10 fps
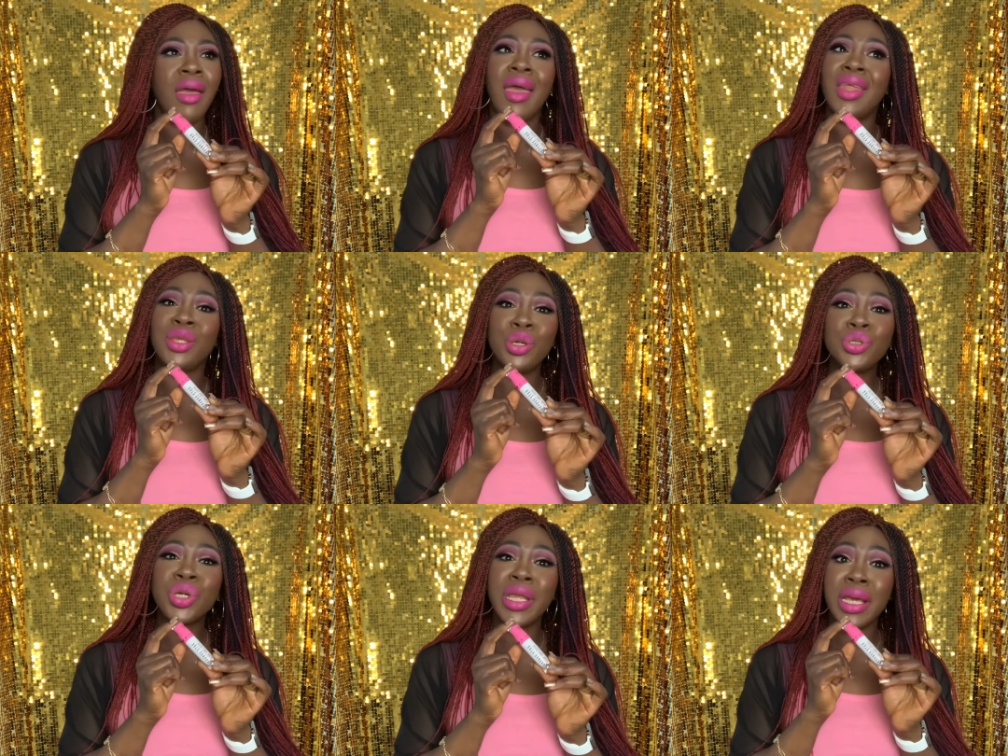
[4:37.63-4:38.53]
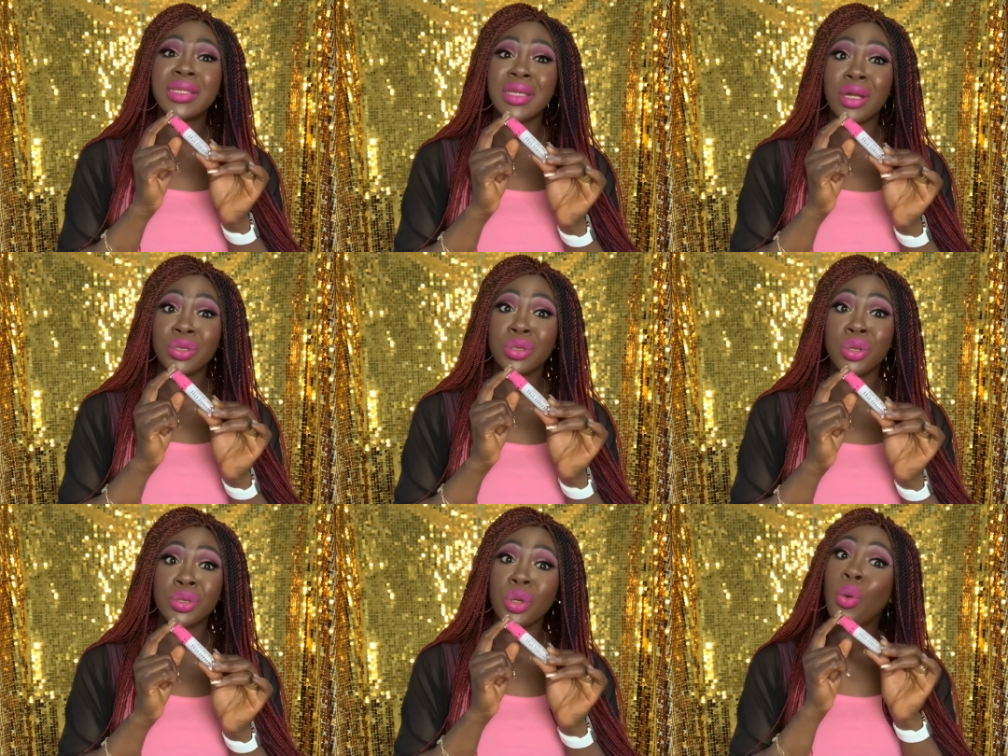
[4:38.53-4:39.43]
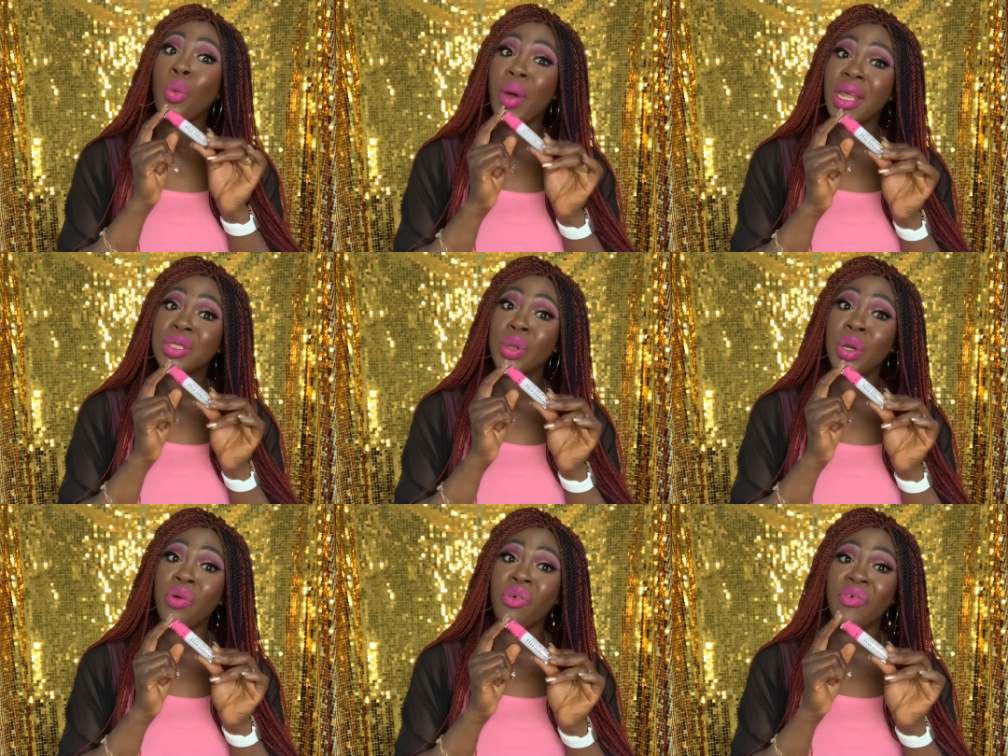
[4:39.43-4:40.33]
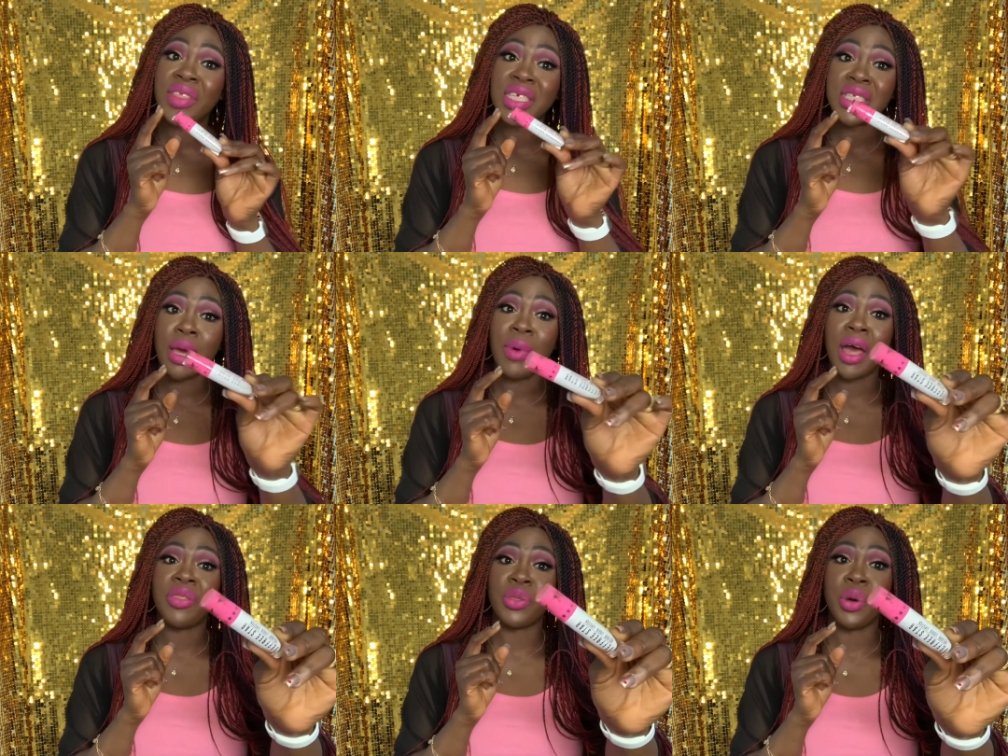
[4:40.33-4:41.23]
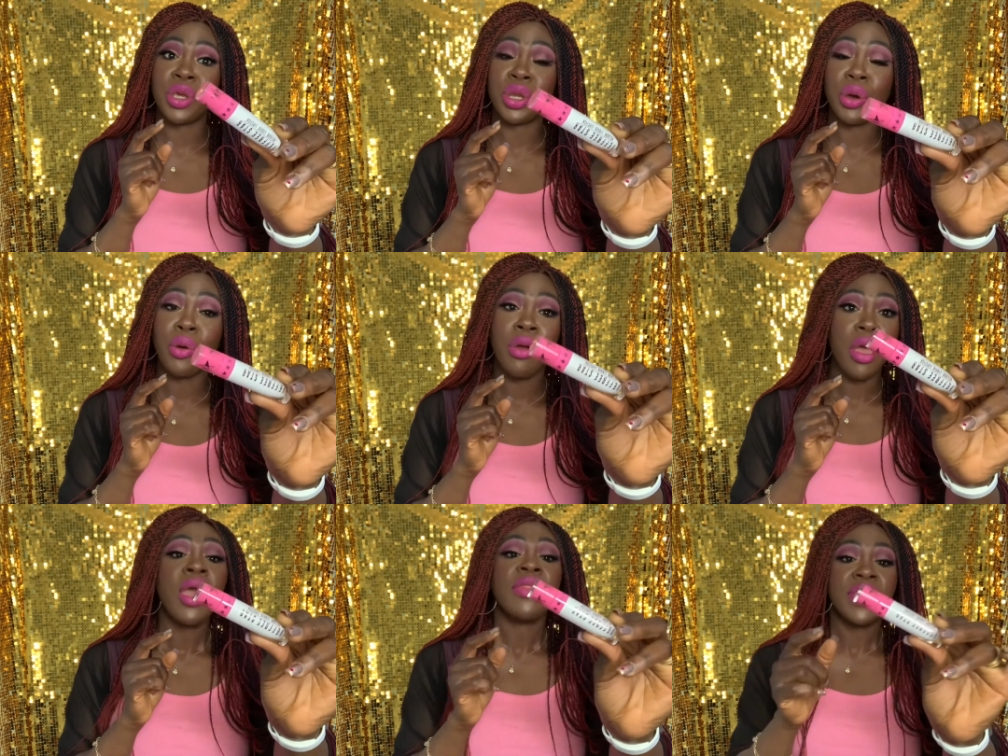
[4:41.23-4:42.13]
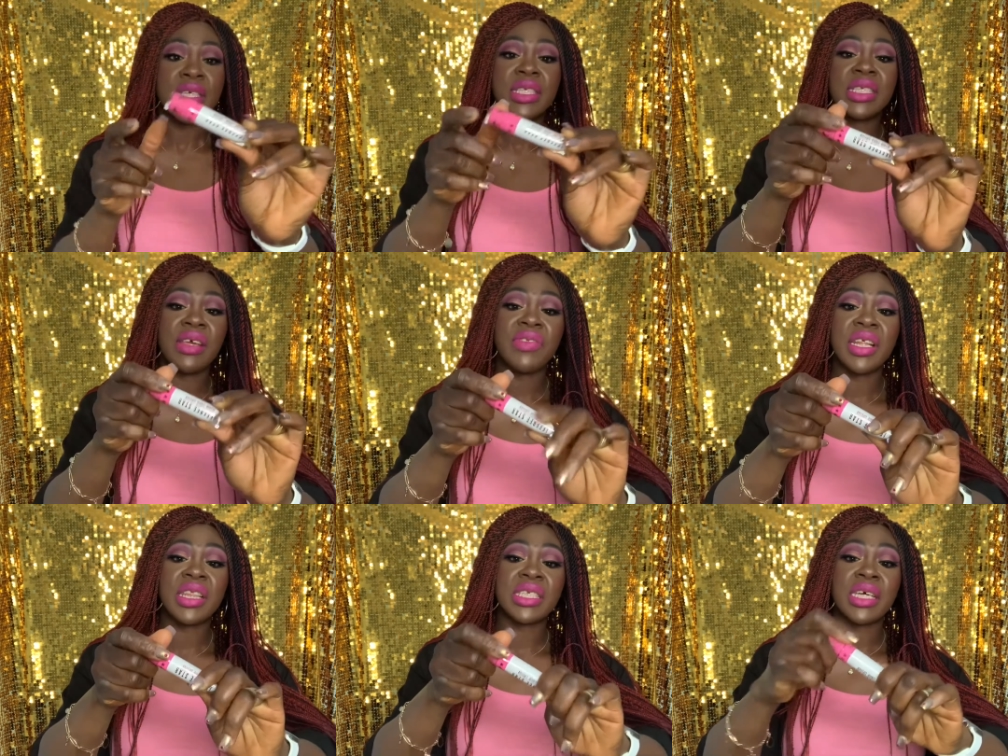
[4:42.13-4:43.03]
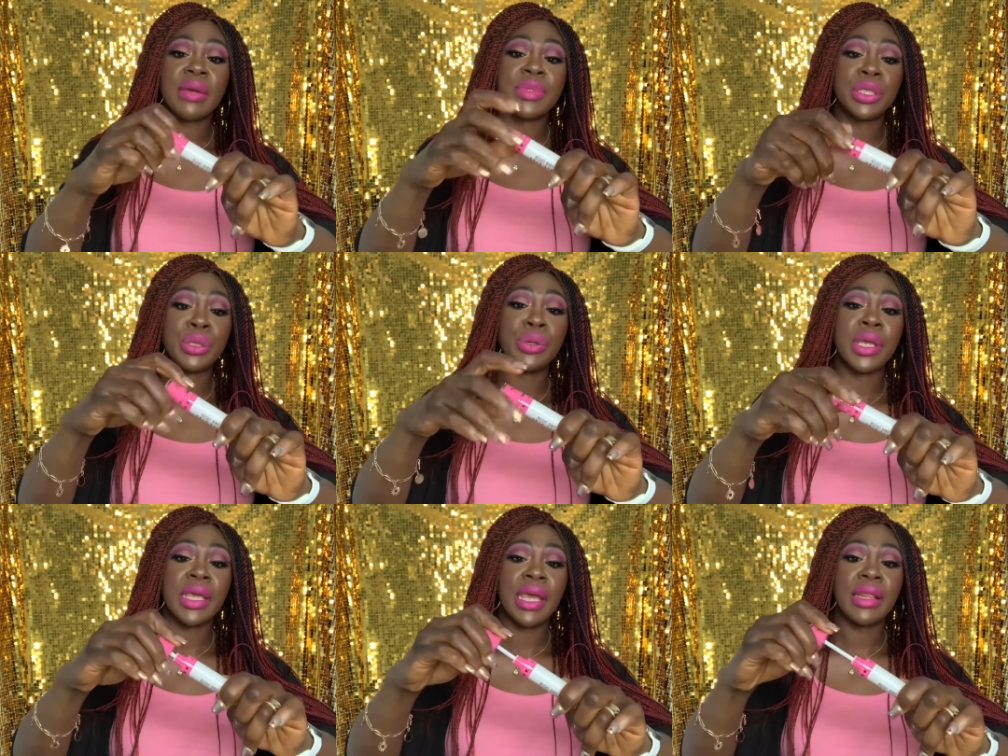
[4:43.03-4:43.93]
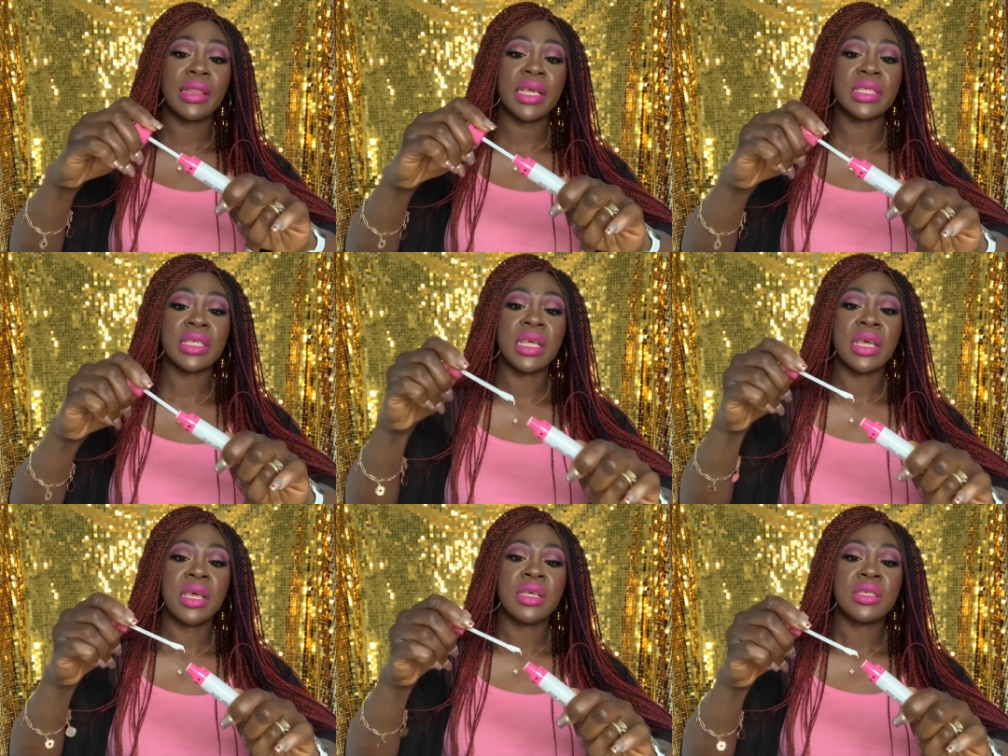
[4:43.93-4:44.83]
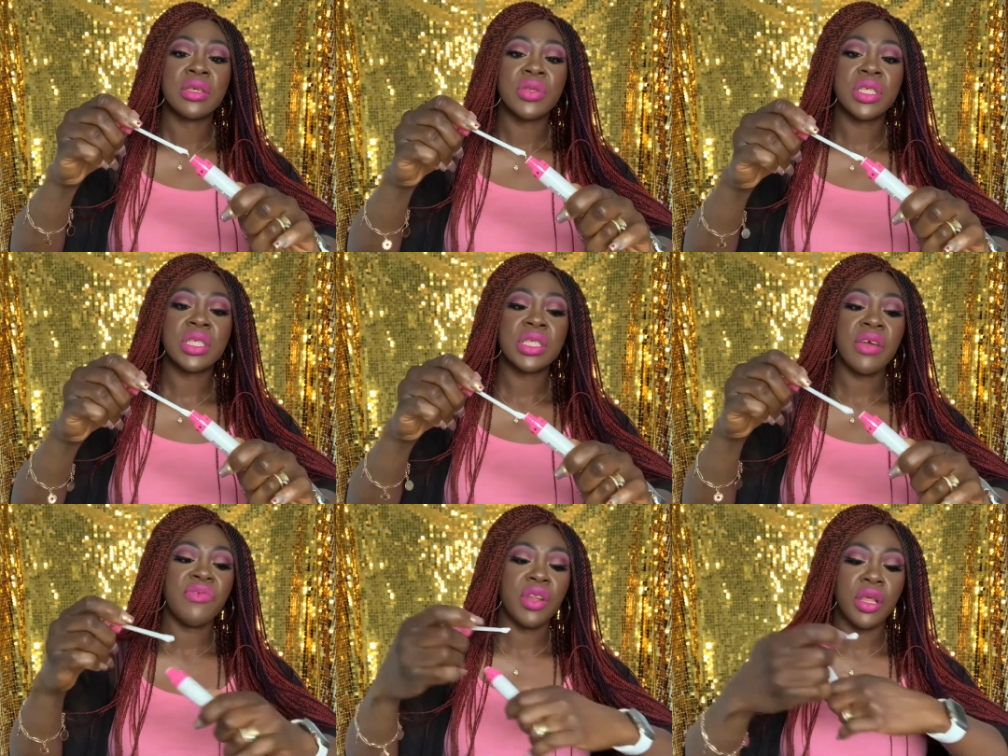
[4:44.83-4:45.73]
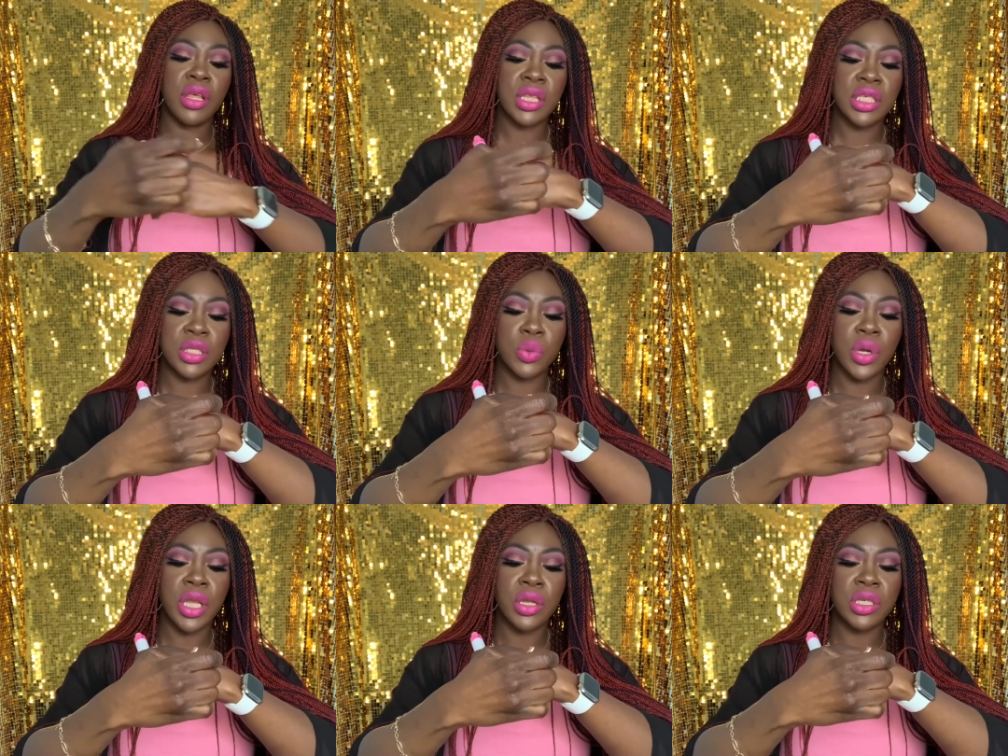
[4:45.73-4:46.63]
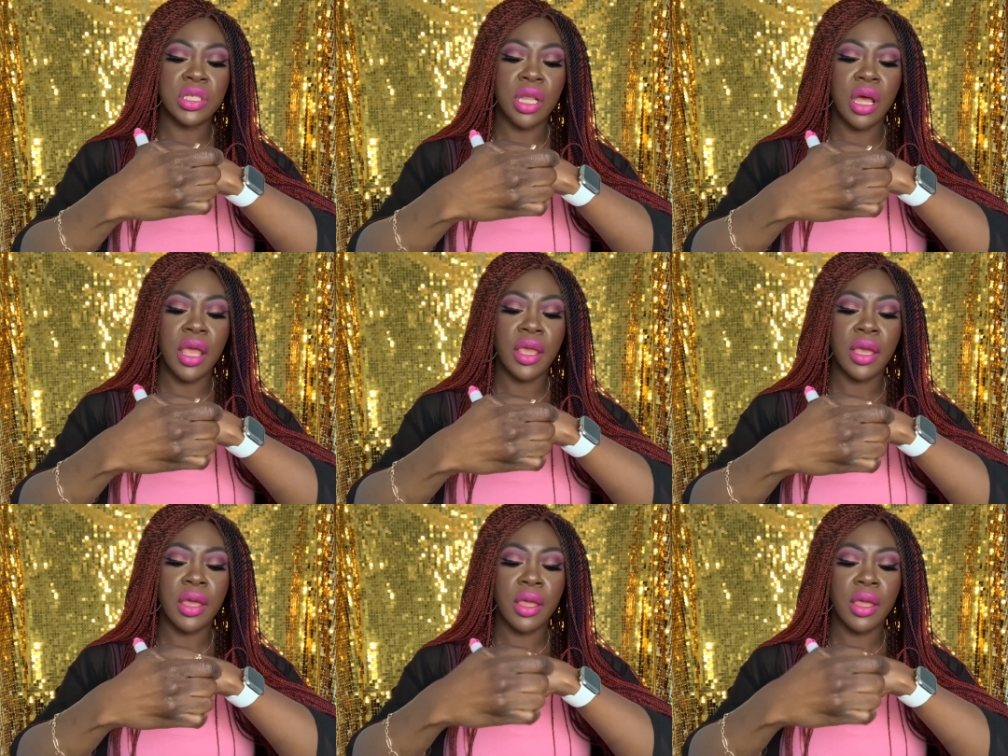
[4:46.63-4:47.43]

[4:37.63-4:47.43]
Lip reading: And usually it's out of stock. So when I saw it on offer this time, I thought, you know, this is definitely the time to get this. So this is definitely, this is what it looks like.